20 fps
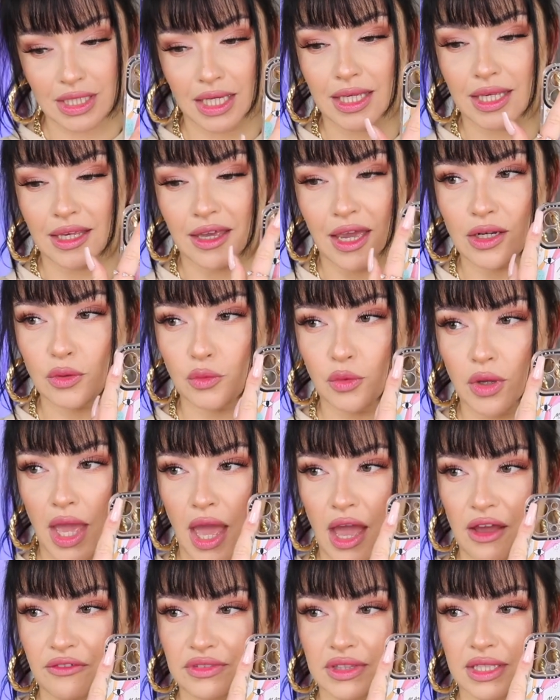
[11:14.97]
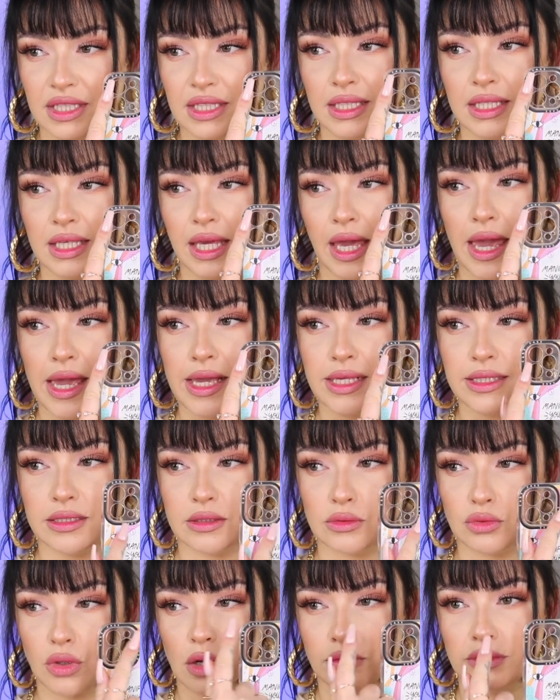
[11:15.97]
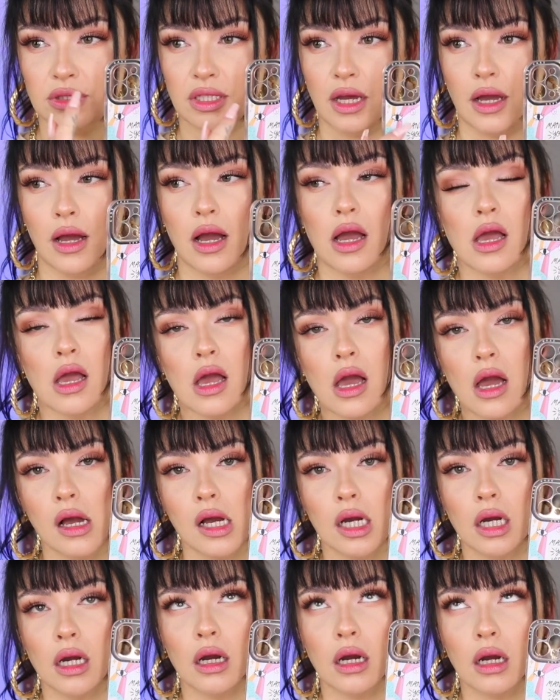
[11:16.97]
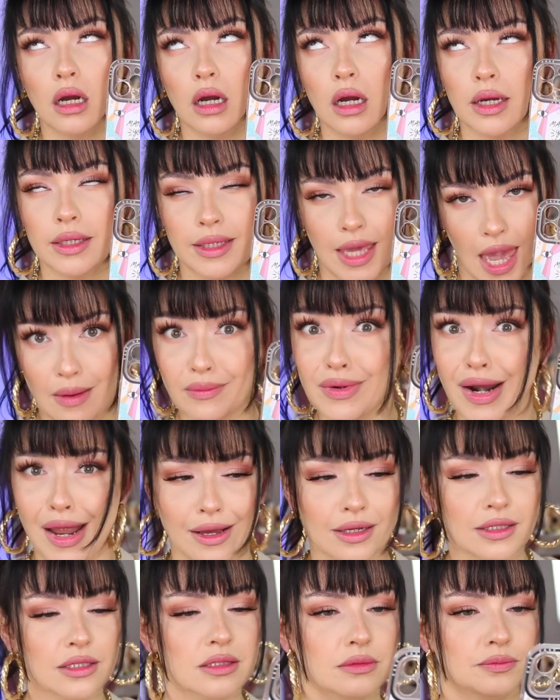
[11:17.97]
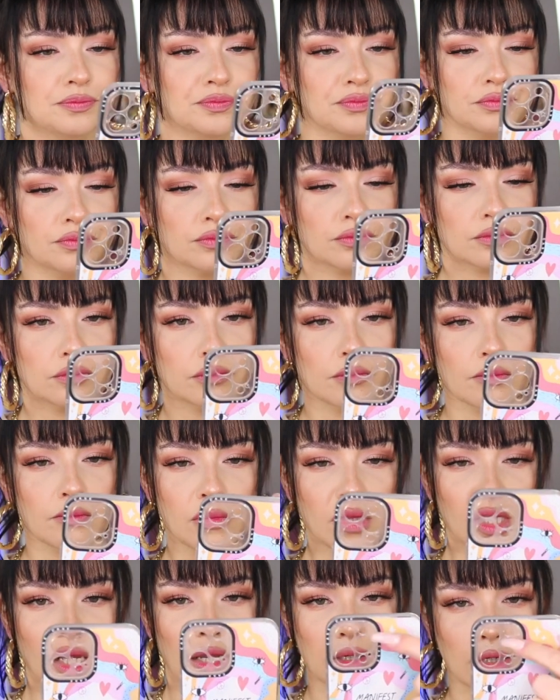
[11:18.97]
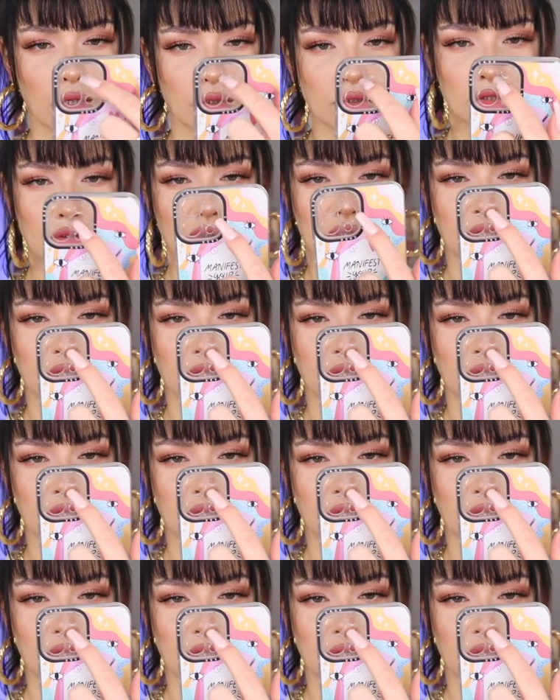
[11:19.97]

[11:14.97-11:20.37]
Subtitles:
Again, we have the case around the cameras. And also